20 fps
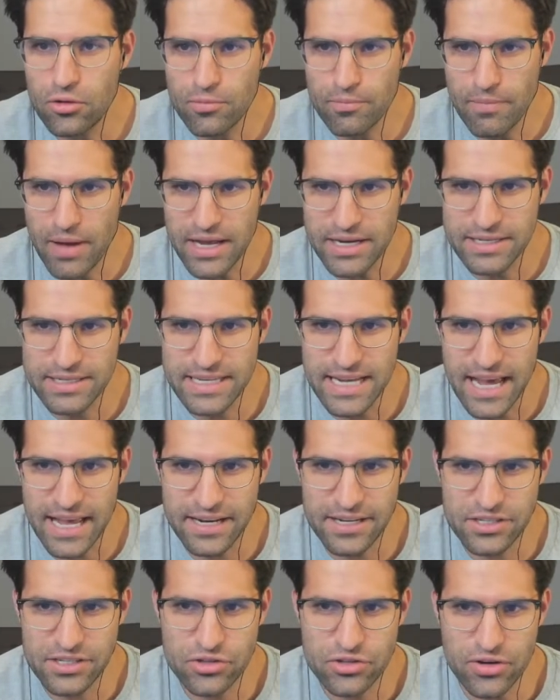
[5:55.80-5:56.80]
Oh, my
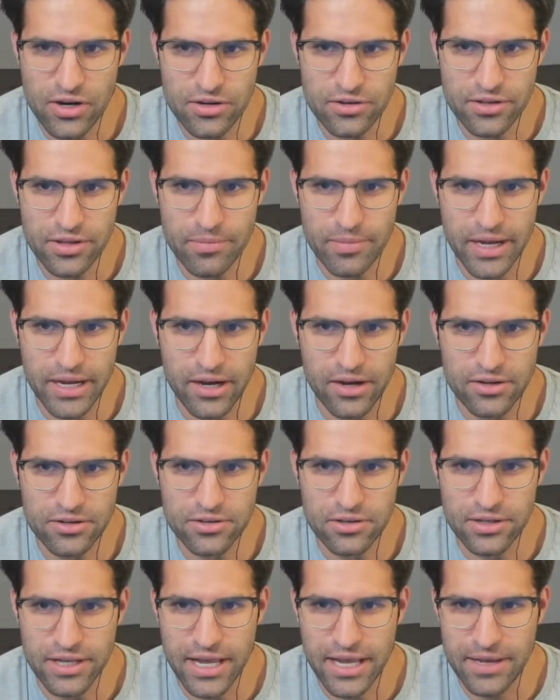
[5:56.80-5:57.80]
dad is stronger than my
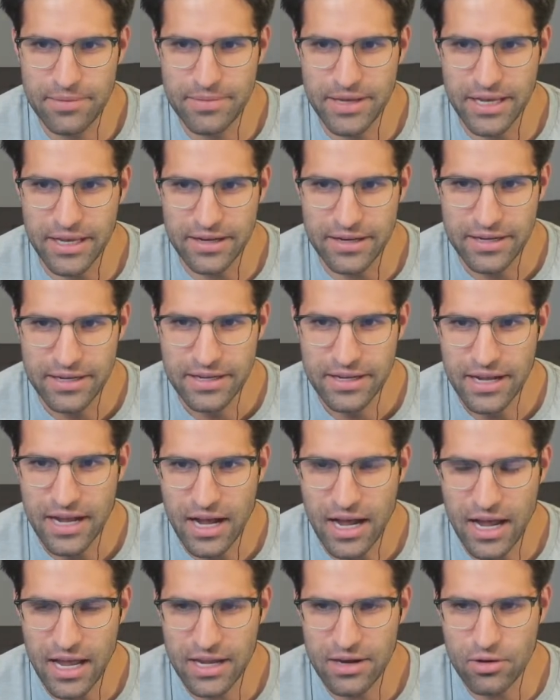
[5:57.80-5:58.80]
uncle. Hey, man,
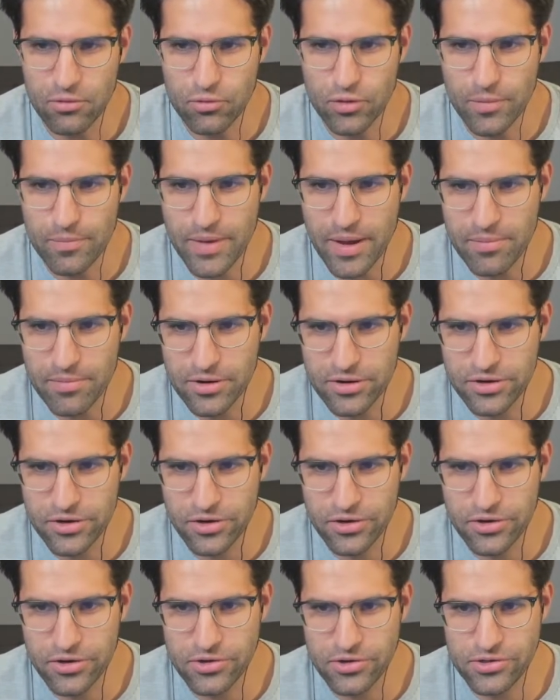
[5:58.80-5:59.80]
I remember
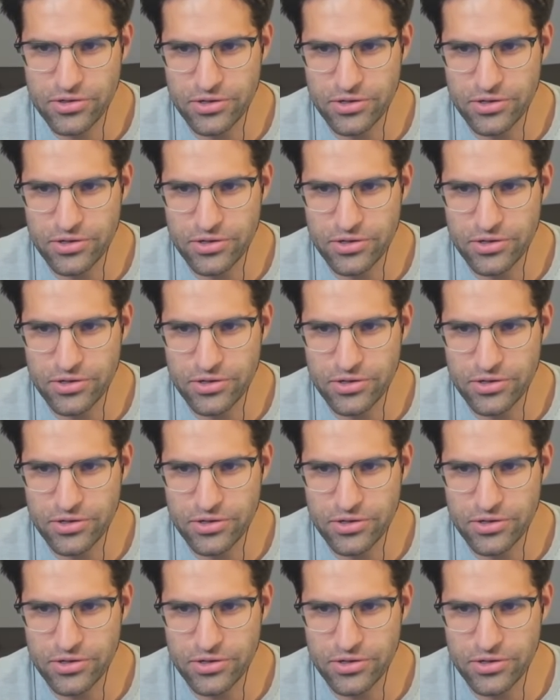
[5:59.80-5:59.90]
your